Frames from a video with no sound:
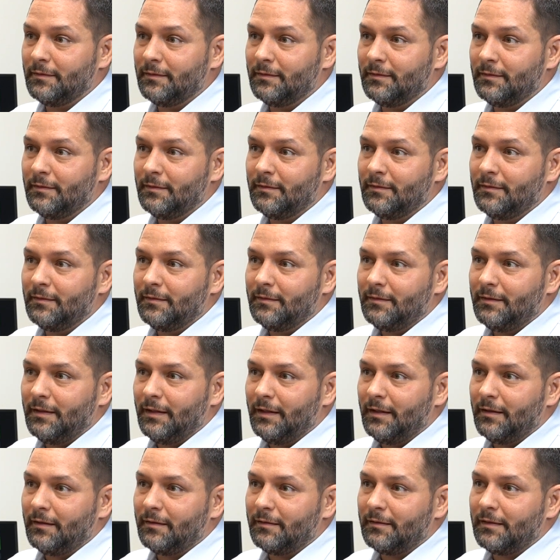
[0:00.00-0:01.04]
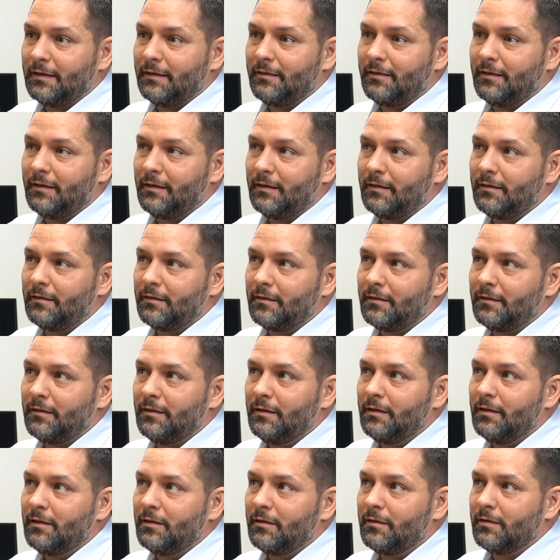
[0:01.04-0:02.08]
right. And I think
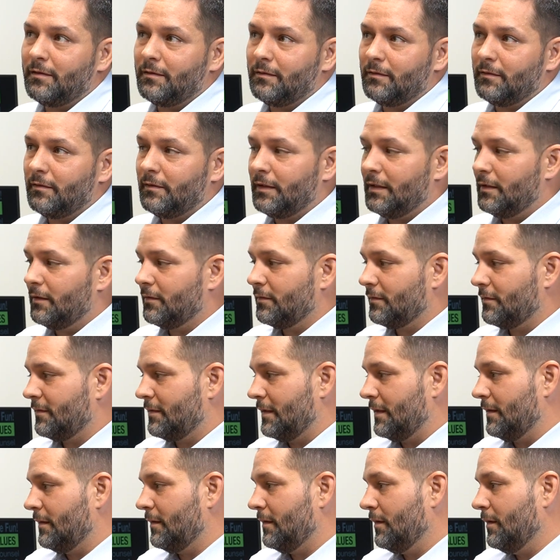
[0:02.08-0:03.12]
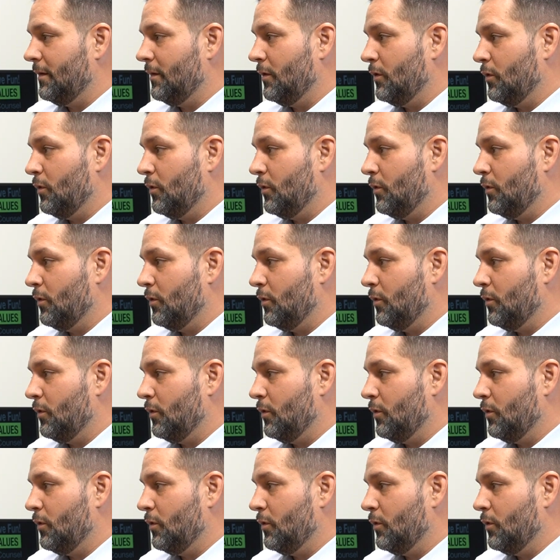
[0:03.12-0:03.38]
the leaders that